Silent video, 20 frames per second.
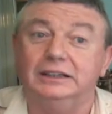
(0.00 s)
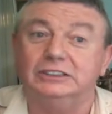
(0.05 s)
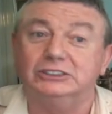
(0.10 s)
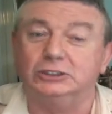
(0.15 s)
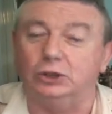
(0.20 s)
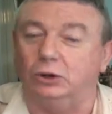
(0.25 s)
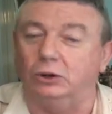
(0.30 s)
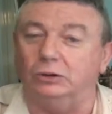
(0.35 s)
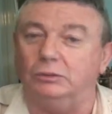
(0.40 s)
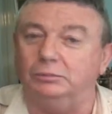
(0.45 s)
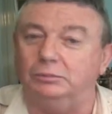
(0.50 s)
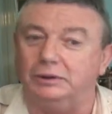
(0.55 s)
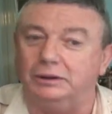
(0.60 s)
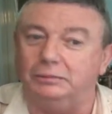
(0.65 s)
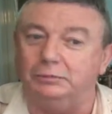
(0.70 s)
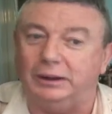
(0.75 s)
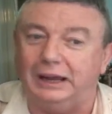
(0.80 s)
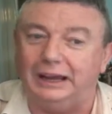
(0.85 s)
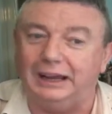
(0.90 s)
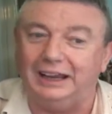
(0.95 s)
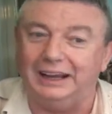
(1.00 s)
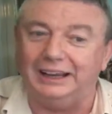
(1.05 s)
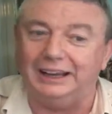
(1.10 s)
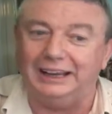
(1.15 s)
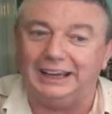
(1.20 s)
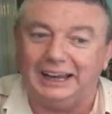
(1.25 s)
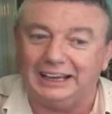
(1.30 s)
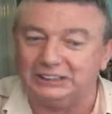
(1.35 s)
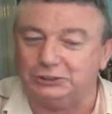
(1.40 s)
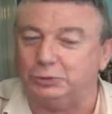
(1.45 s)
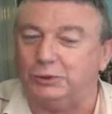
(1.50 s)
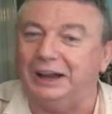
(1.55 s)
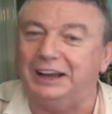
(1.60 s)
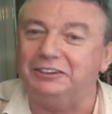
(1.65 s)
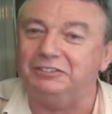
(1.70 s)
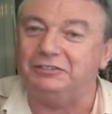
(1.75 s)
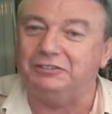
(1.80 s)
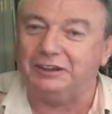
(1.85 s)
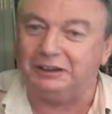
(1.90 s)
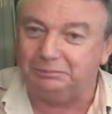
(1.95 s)
So my
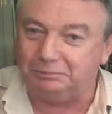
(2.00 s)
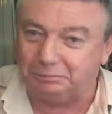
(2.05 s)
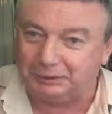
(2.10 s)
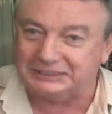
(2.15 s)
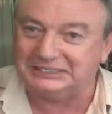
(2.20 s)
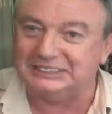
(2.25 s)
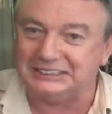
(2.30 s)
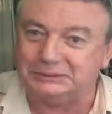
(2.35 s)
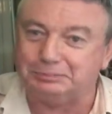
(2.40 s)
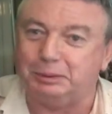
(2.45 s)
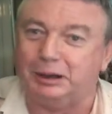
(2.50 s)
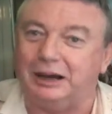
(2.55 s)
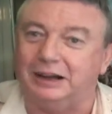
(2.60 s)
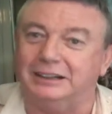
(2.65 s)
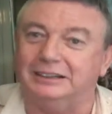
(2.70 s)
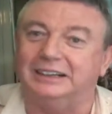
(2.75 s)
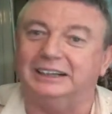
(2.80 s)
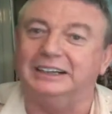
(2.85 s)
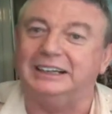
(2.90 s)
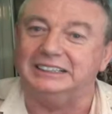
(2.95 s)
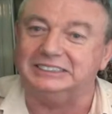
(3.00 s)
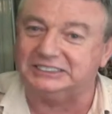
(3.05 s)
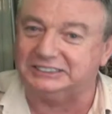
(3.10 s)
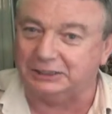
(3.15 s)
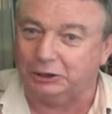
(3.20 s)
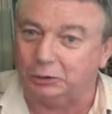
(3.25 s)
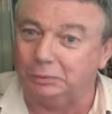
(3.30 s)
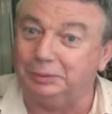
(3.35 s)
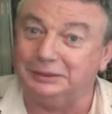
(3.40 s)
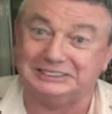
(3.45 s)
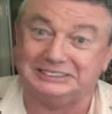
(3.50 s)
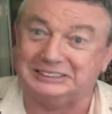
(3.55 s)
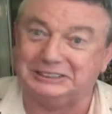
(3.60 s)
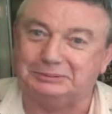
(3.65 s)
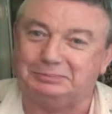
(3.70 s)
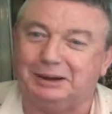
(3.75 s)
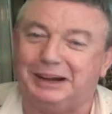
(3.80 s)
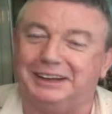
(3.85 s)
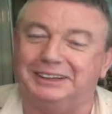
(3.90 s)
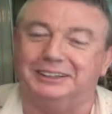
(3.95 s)
ex-wife, business partner, and still business
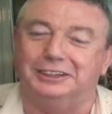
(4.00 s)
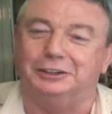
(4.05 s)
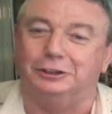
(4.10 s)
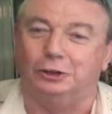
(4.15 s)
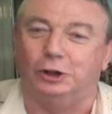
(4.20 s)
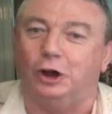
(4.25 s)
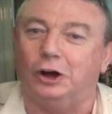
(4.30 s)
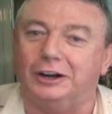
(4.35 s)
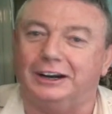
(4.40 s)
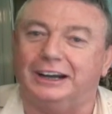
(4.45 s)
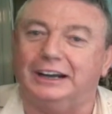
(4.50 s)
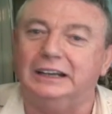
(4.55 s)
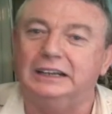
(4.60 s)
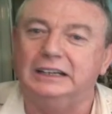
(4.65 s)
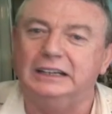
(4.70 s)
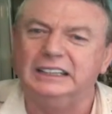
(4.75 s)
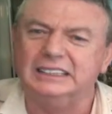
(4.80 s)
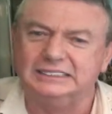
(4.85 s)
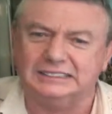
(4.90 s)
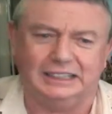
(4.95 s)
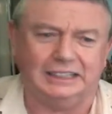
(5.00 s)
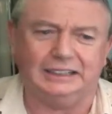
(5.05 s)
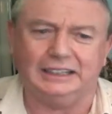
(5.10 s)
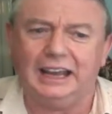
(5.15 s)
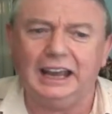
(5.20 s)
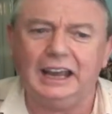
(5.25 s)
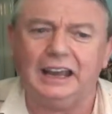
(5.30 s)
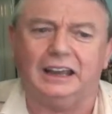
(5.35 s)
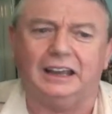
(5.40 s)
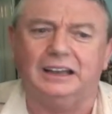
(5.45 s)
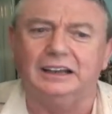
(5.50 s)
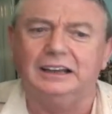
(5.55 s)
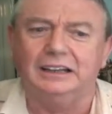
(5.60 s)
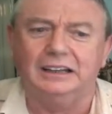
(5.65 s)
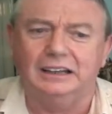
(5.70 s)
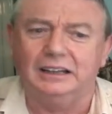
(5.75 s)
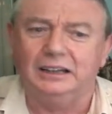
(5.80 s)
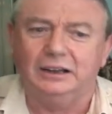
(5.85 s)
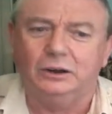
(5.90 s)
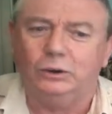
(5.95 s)
partner, Laura, said, hey,
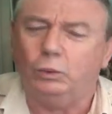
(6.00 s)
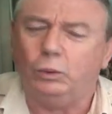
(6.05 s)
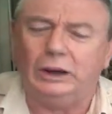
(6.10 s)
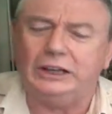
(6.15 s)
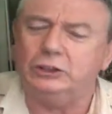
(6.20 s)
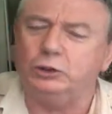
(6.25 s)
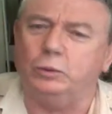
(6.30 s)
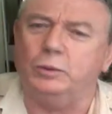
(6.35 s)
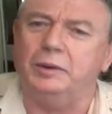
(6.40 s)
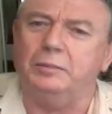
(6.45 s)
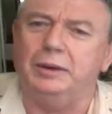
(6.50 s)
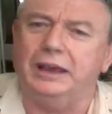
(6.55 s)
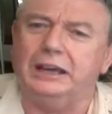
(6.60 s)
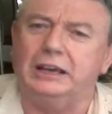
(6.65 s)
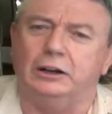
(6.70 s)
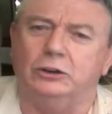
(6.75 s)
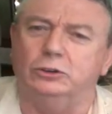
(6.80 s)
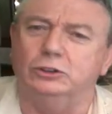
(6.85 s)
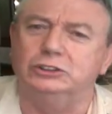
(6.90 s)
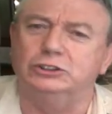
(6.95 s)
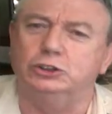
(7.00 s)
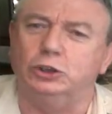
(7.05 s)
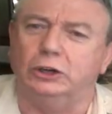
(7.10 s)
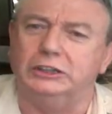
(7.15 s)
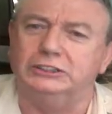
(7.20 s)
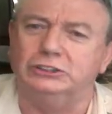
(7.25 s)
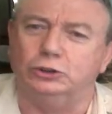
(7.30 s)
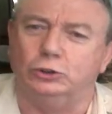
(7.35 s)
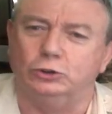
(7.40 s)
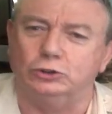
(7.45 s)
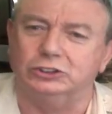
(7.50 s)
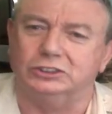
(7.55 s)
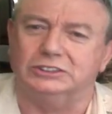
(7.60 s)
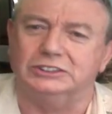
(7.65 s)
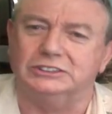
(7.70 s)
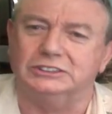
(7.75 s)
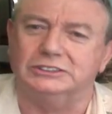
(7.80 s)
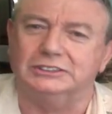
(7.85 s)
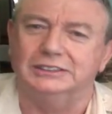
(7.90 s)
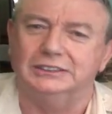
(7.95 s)
why don't we make our own toy
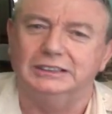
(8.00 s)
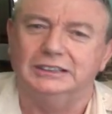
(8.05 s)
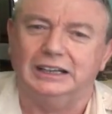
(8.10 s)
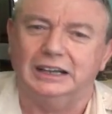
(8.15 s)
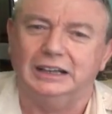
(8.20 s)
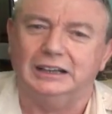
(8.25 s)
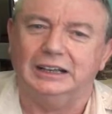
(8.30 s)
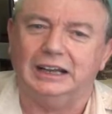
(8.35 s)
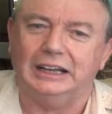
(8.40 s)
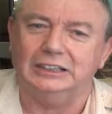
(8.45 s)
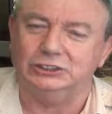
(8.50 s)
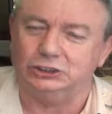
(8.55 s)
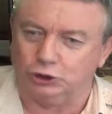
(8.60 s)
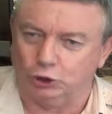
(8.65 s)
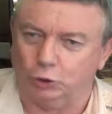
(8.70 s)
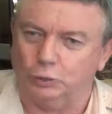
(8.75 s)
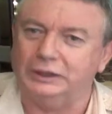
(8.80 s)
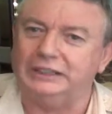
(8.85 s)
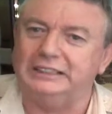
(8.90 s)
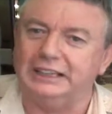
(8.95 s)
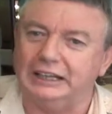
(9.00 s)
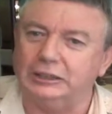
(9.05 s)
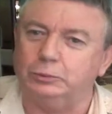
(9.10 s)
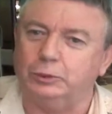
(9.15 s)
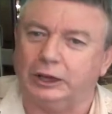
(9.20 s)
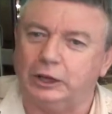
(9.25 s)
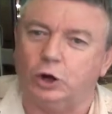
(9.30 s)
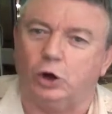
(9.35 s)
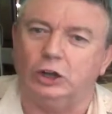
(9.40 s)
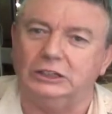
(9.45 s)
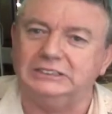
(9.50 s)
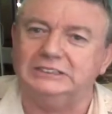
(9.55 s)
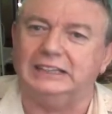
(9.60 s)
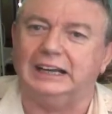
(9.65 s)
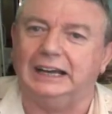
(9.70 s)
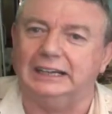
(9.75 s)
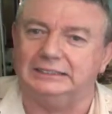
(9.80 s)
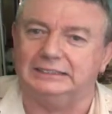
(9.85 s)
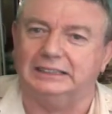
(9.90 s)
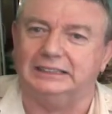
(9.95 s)
soldiers? And so we did. We
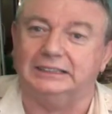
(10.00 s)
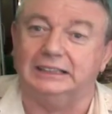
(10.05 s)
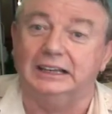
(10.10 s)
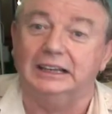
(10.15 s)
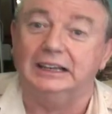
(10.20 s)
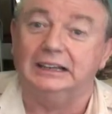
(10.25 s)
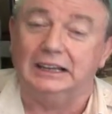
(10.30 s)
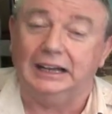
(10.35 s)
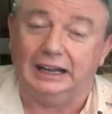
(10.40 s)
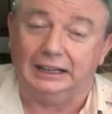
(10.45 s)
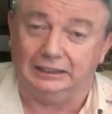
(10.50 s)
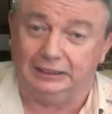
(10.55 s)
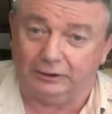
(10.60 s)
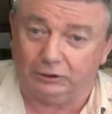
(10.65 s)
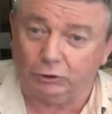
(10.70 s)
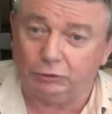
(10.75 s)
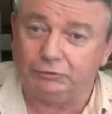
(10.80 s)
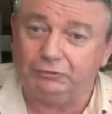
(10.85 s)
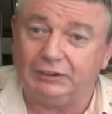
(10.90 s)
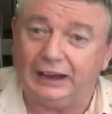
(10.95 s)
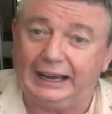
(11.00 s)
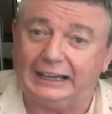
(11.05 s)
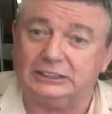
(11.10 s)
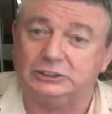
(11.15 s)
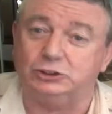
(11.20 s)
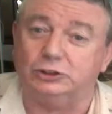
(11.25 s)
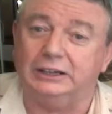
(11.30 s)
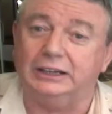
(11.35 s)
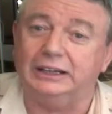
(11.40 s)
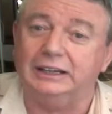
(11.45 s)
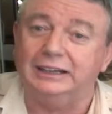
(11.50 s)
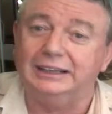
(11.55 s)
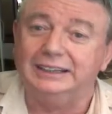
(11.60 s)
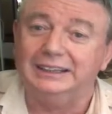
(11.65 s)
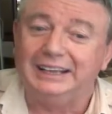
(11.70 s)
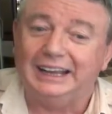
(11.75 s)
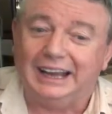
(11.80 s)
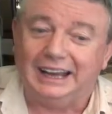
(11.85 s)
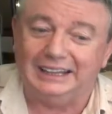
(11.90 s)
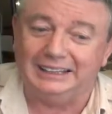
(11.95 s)
contacted a little factory
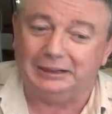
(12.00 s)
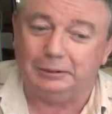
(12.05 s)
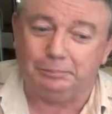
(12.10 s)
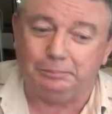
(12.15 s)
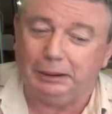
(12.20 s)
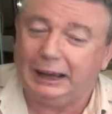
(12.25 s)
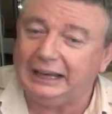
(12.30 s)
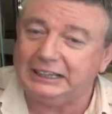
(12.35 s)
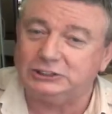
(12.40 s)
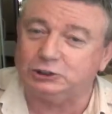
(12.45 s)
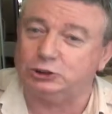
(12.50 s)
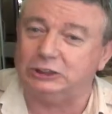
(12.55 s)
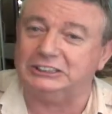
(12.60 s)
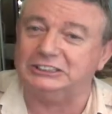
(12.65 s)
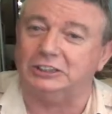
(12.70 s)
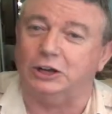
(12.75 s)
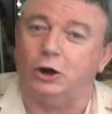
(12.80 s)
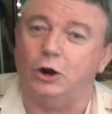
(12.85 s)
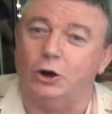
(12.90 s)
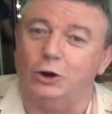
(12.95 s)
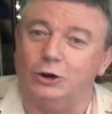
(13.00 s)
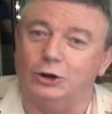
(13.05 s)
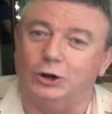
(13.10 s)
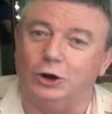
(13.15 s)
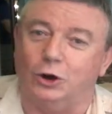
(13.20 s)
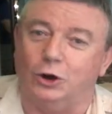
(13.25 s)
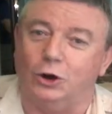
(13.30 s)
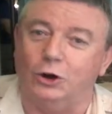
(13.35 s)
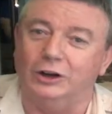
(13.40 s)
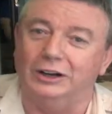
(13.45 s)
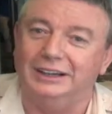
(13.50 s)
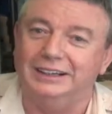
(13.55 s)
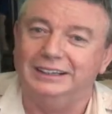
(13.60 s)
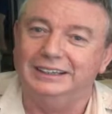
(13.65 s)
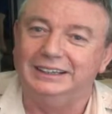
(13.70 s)
in the back streets of Hong Kong,